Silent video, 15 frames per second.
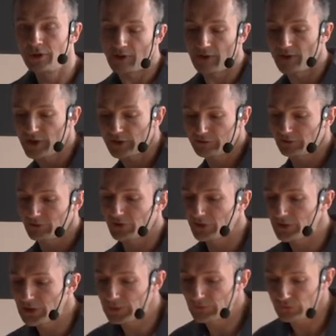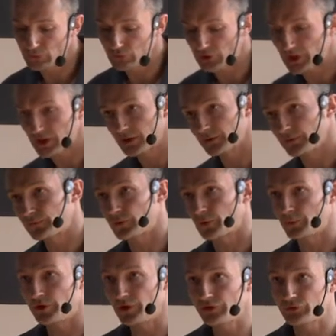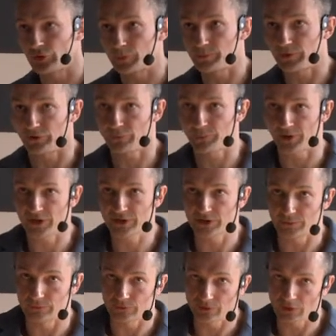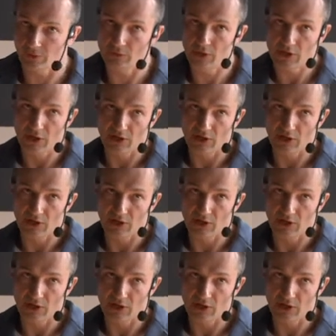And that, if you take from another perspective, you know,